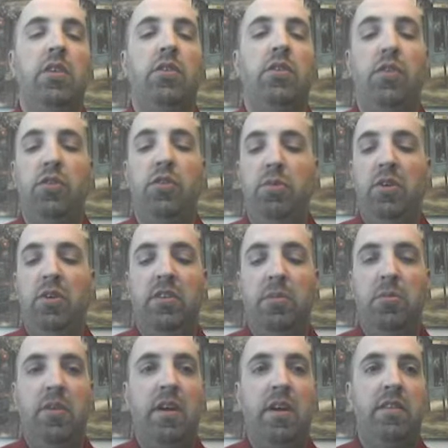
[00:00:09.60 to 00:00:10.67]
So first we're going to
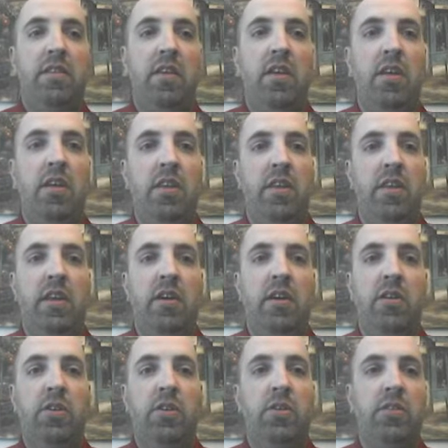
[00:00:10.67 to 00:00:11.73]
summarize the
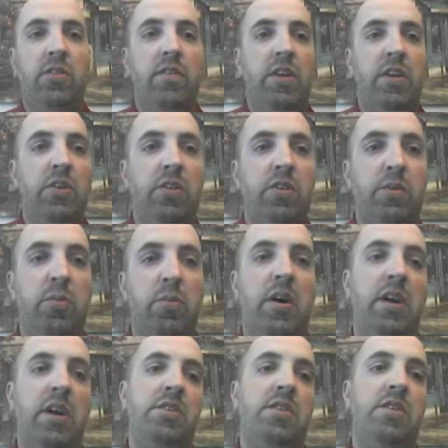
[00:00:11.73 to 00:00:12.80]
articles and video that we
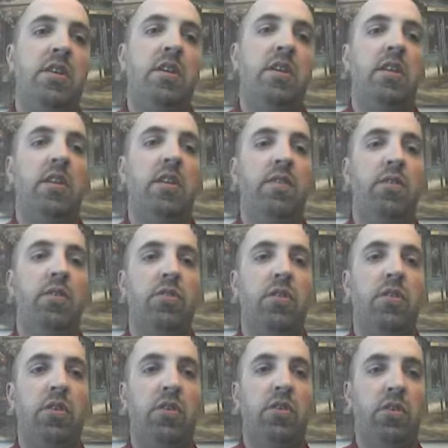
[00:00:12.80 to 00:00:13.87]
watched. The first
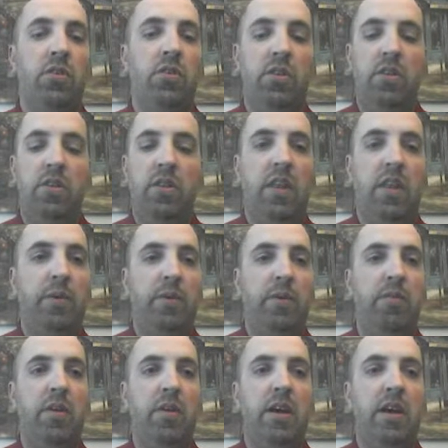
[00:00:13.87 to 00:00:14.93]
article that we
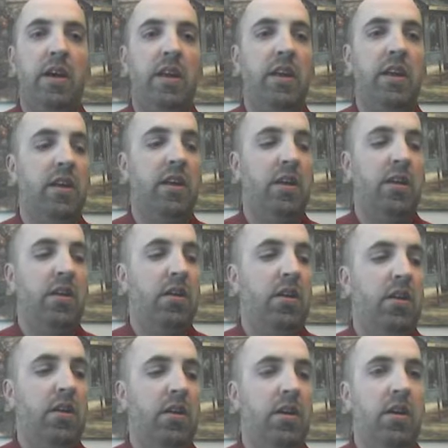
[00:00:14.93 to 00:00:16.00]
read
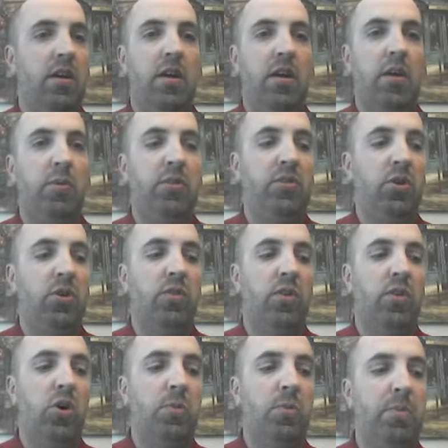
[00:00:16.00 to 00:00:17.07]
was
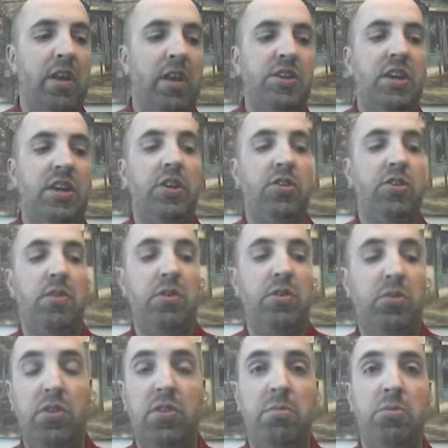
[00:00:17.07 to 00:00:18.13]
over Open Educational
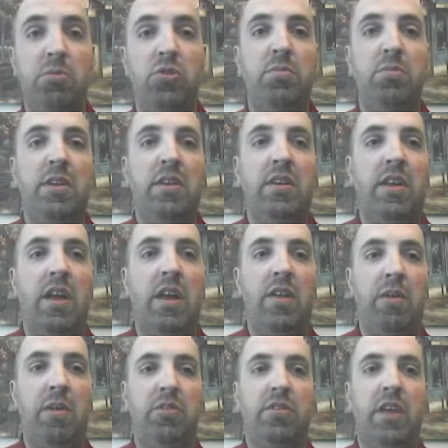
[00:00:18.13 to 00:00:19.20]
Resources movement and how
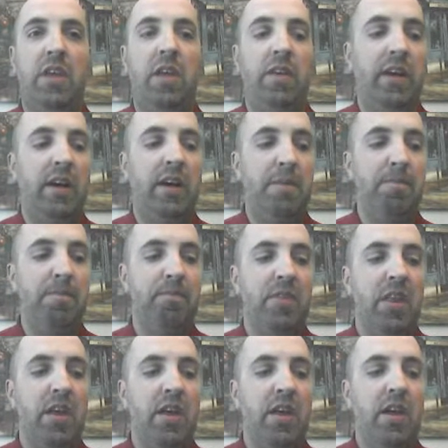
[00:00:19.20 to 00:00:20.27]
that was scaling up.
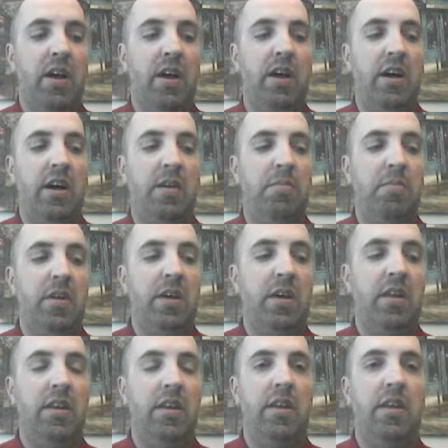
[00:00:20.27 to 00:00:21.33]

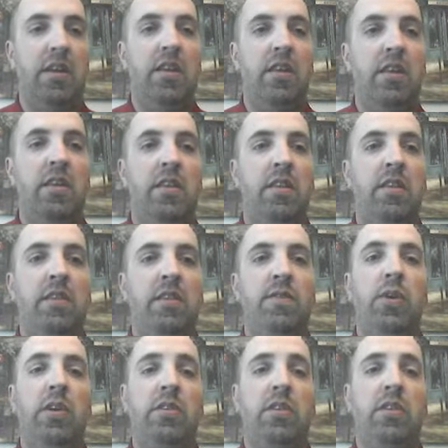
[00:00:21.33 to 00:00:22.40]
And this
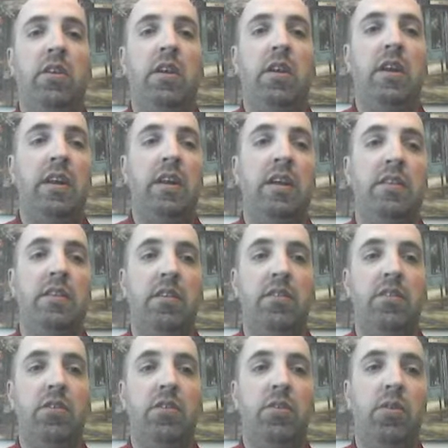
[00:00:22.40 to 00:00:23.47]
focused on connecting
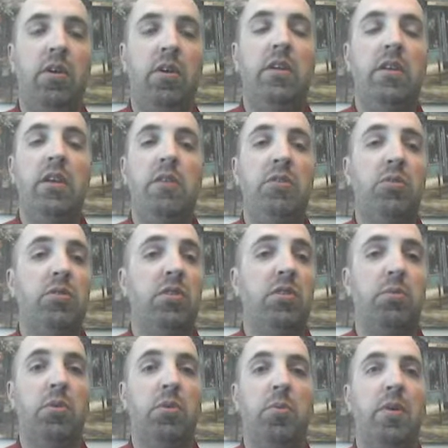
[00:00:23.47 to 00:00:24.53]
lessons. So online
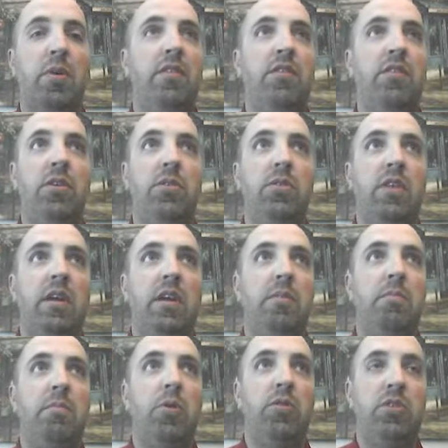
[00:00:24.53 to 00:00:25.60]
resources were once used,
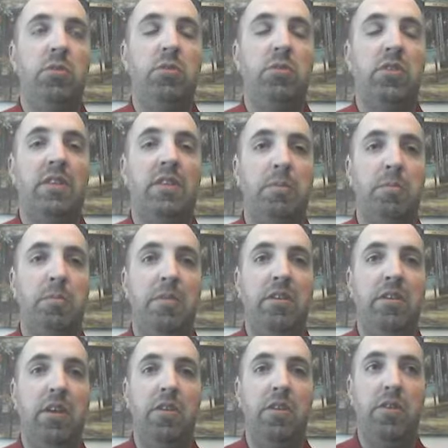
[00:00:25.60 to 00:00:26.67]
they mostly was a
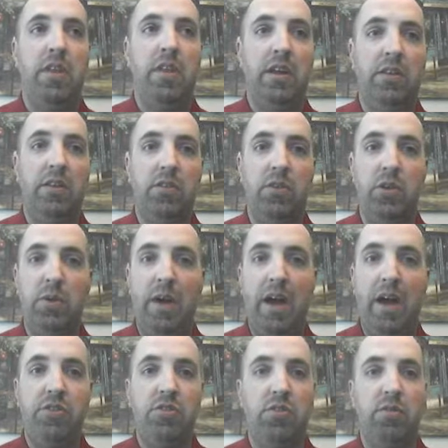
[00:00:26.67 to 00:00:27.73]
supplement to other things. So you
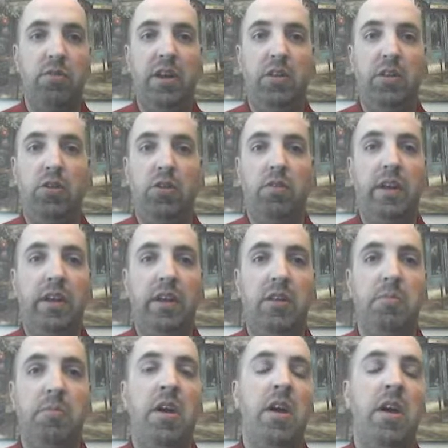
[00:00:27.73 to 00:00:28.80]
had your regular
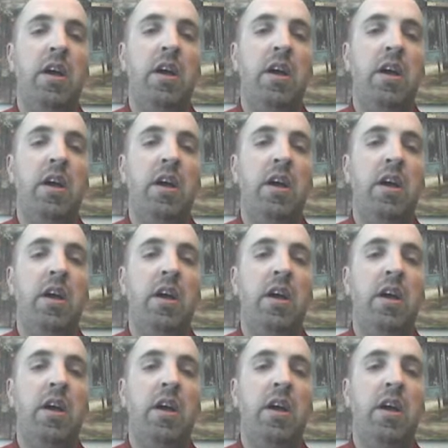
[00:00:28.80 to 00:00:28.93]
curriculum,